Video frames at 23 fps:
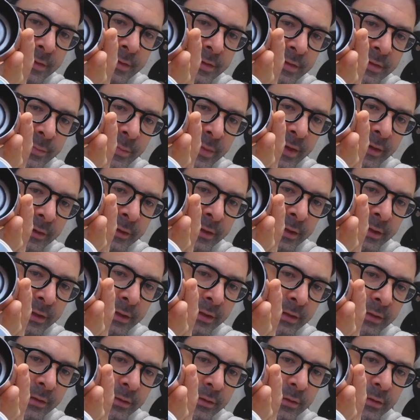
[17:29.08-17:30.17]
this spout
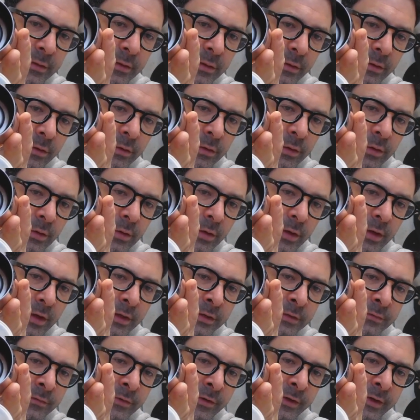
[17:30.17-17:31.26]
here
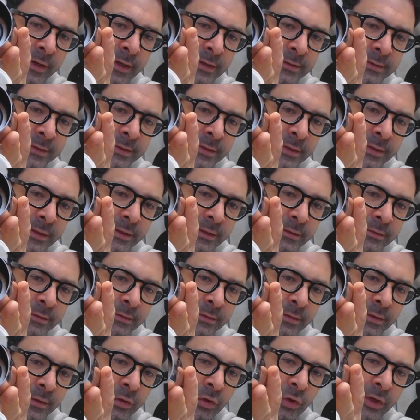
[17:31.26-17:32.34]
is very hard to clean.
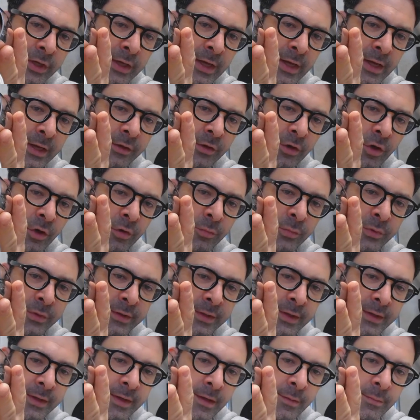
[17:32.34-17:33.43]
You can't open
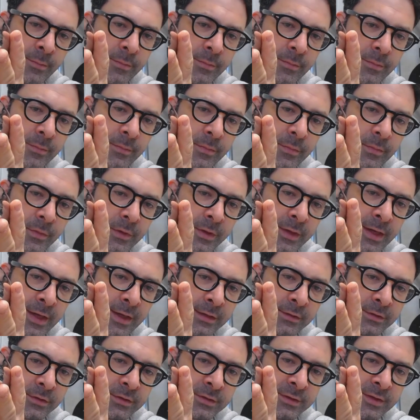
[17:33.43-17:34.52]
that up,
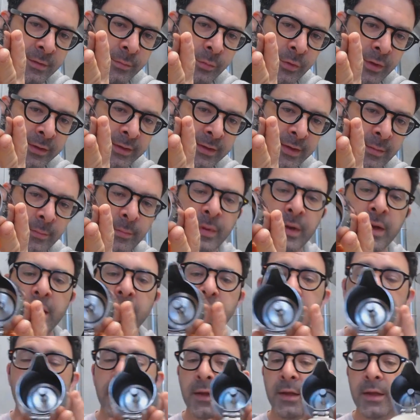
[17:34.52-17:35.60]
can't separate that
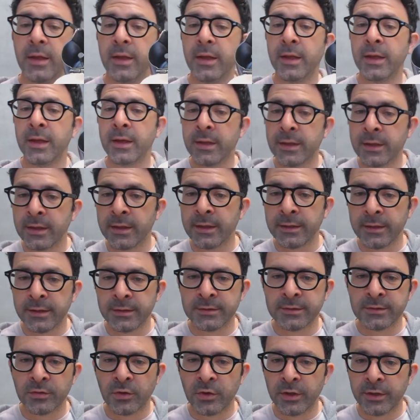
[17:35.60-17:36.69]
part and clean
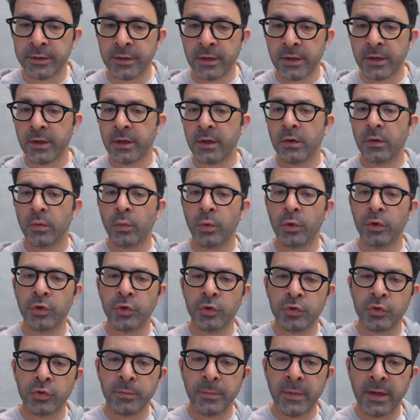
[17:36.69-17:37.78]
inside. When you
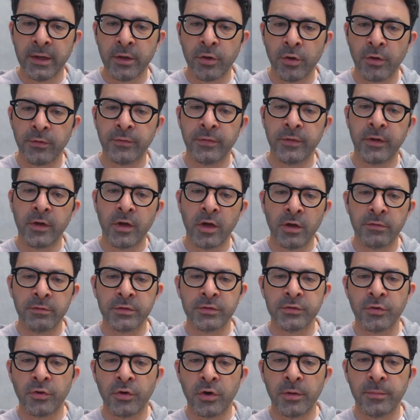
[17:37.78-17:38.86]
do make coffee over
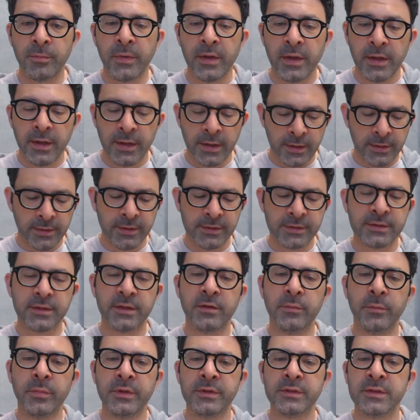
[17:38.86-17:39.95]
time, there's
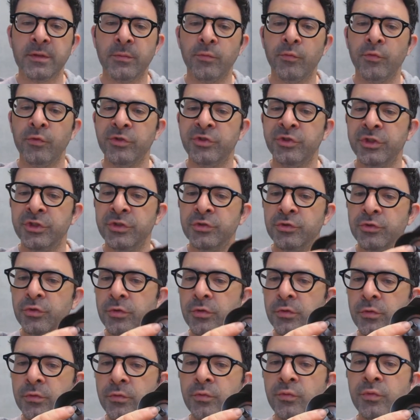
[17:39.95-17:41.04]
going to be some
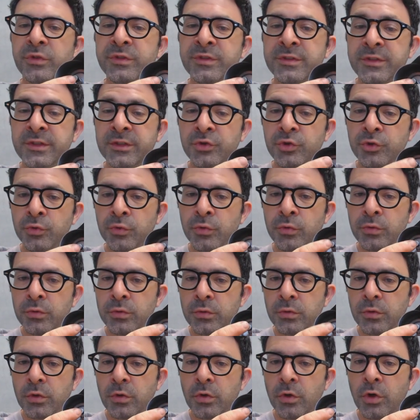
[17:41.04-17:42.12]
residual
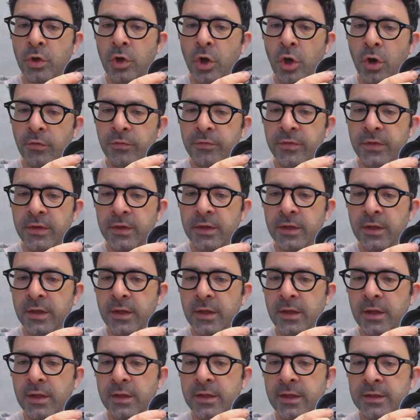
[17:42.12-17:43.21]
coffee
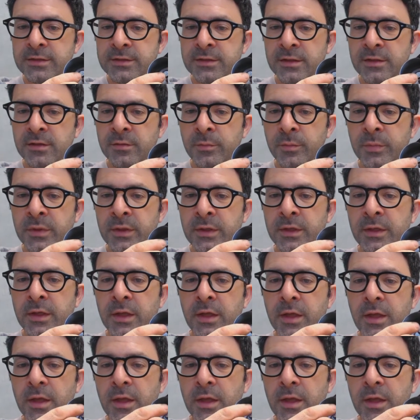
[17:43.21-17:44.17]
that's going to be